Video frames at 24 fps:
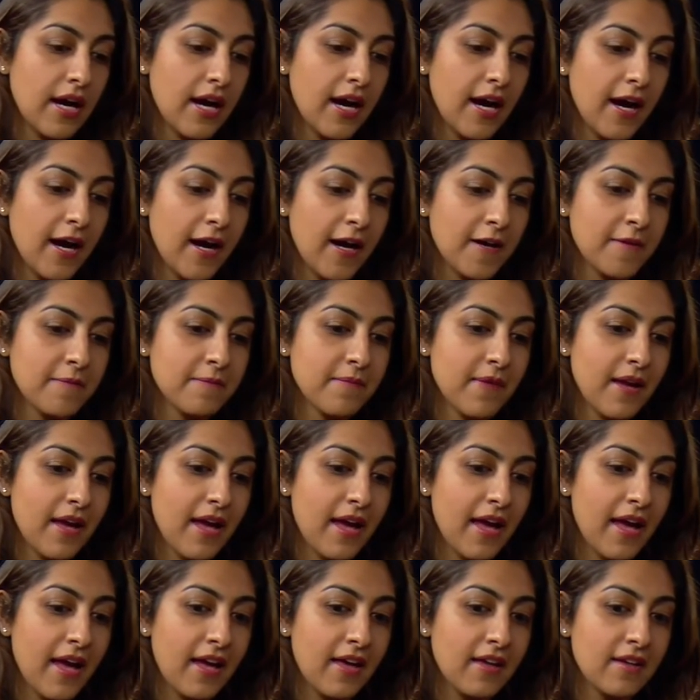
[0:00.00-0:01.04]

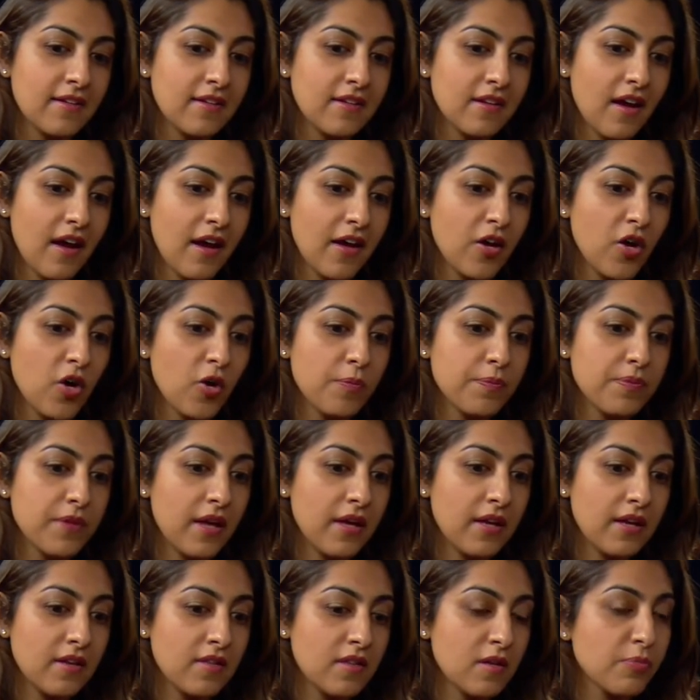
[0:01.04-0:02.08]
And I hope
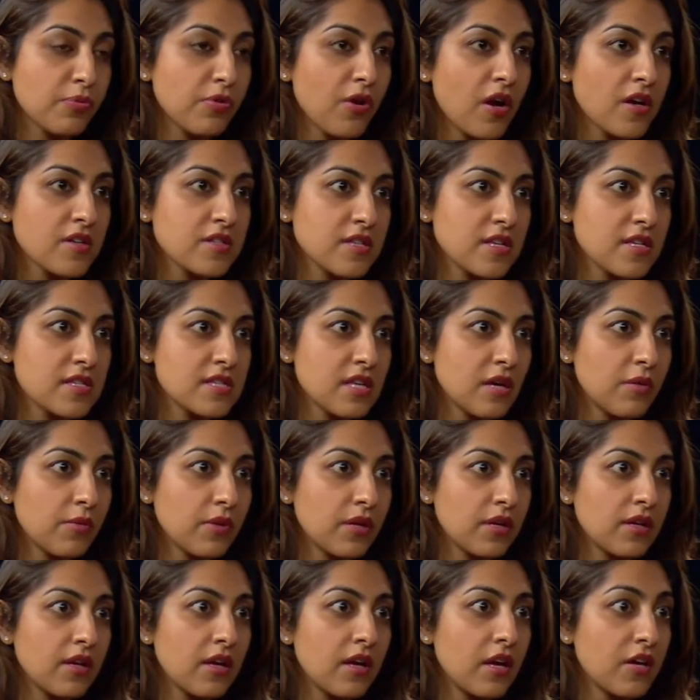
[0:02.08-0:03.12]
that in the process that
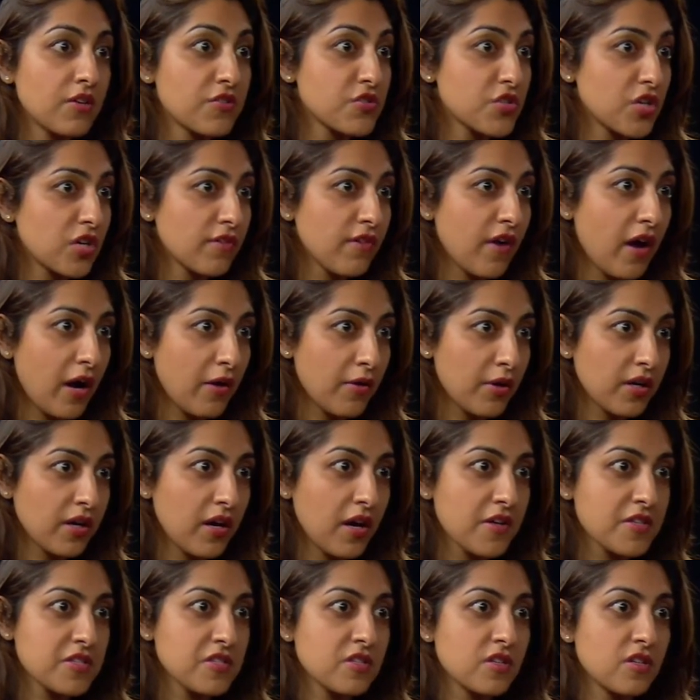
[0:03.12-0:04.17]
we serve our
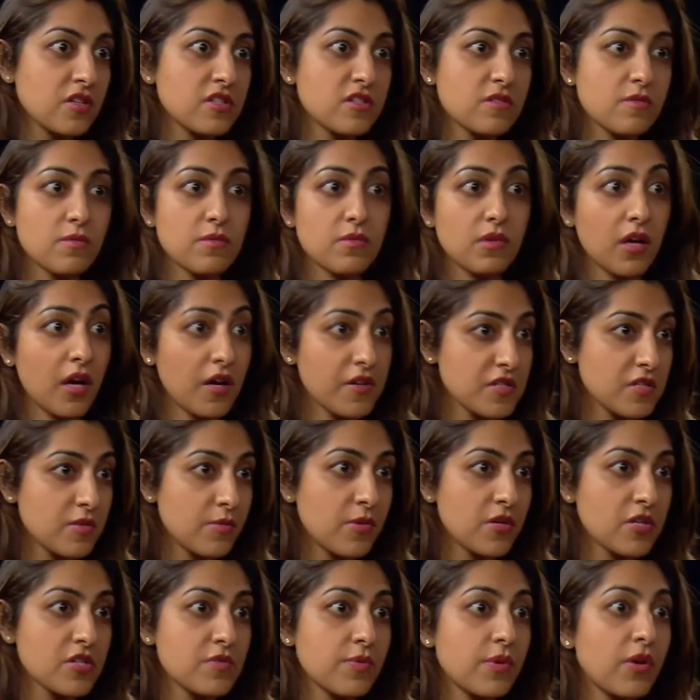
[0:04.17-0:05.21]

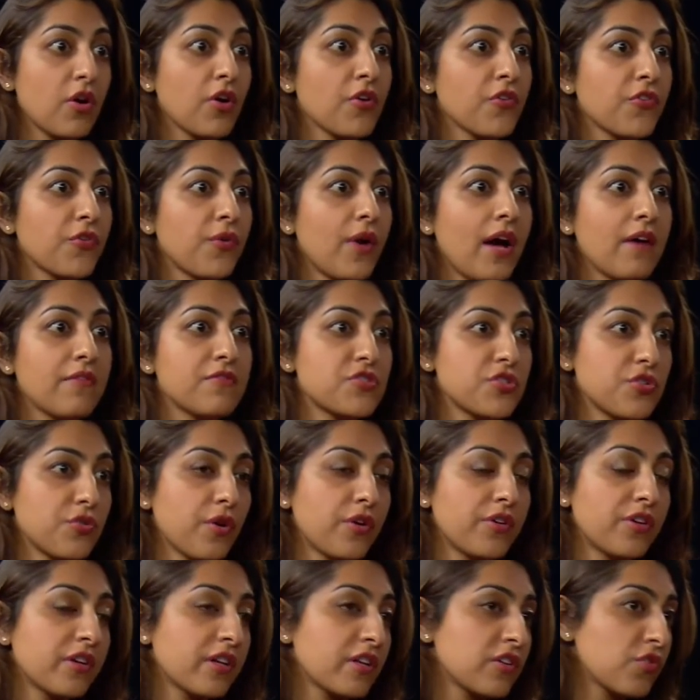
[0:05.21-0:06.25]
customers, we also have
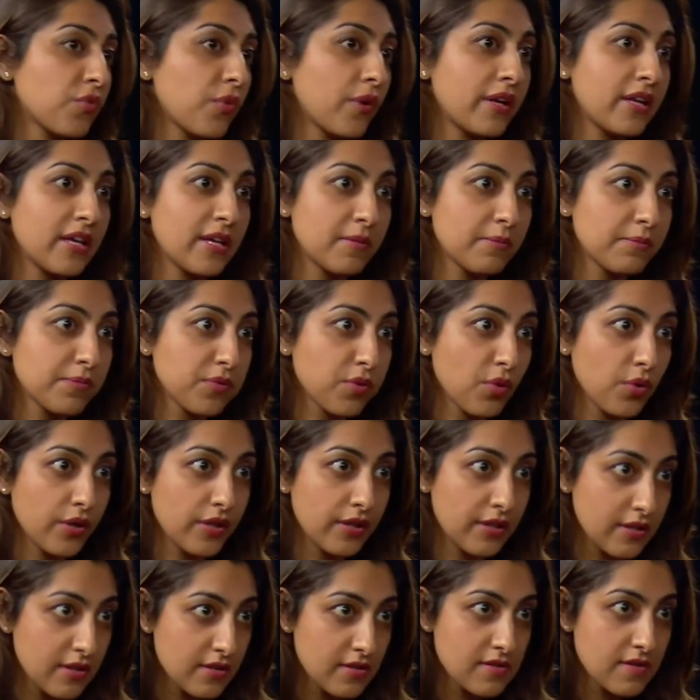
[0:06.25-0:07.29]
220
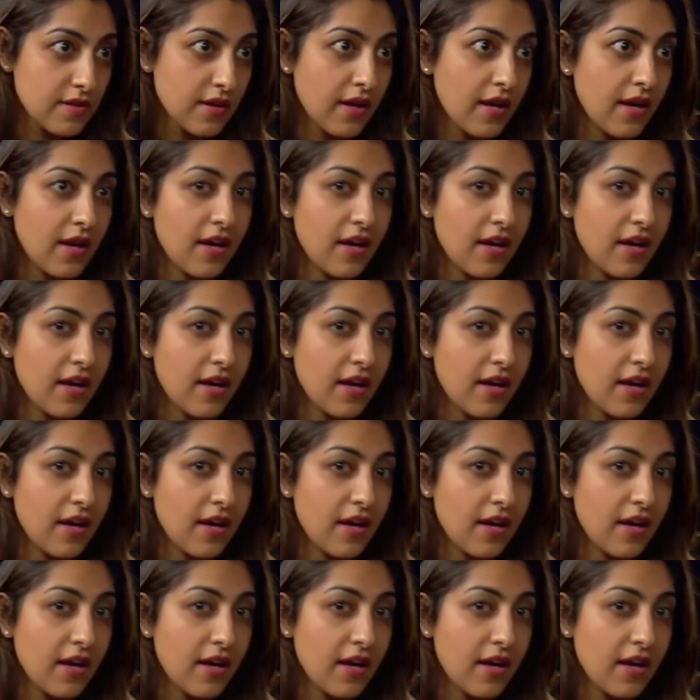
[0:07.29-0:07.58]
employees